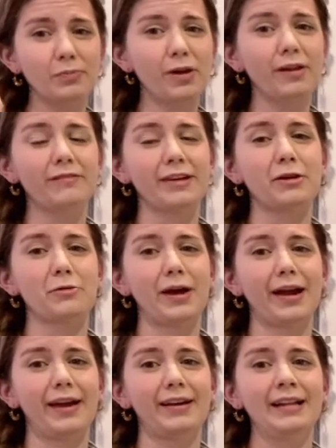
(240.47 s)
all of that
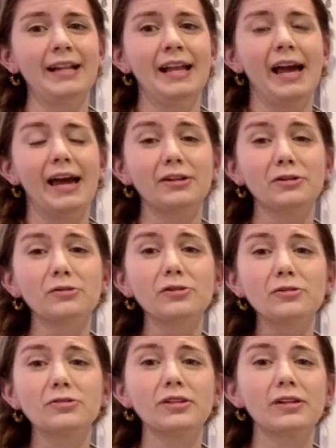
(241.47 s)
away and you
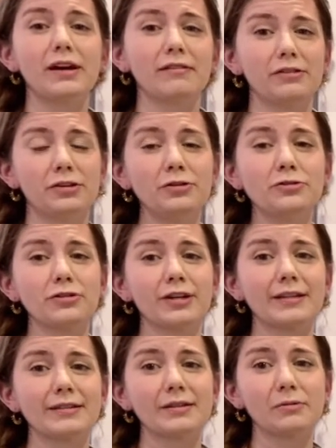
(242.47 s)
lose a lot of the
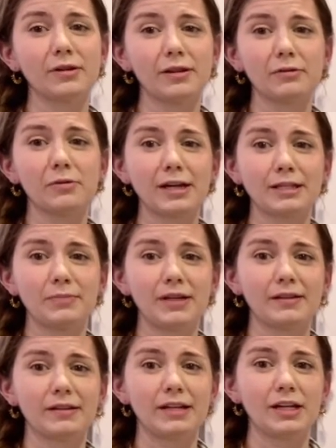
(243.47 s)
nutrients that would otherwise be
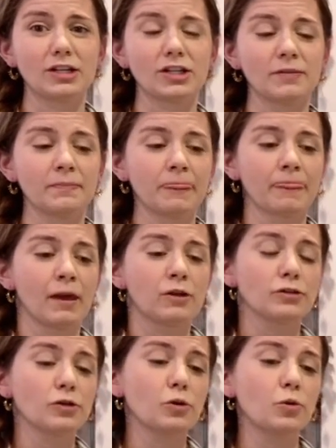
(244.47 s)
in the dish.
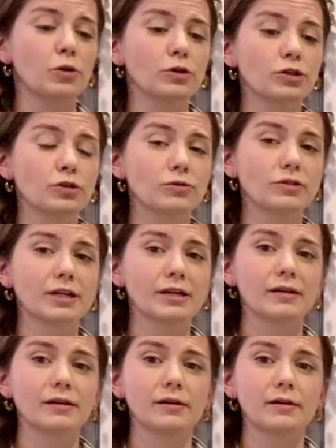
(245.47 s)
So
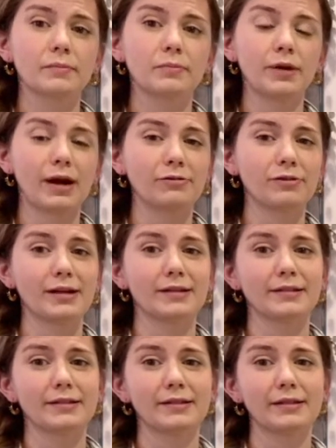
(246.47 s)
choosing brown
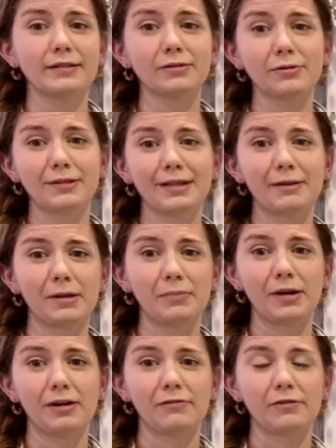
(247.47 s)
rice is always going to be
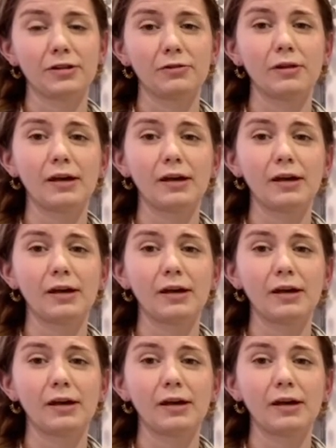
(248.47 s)
better for you.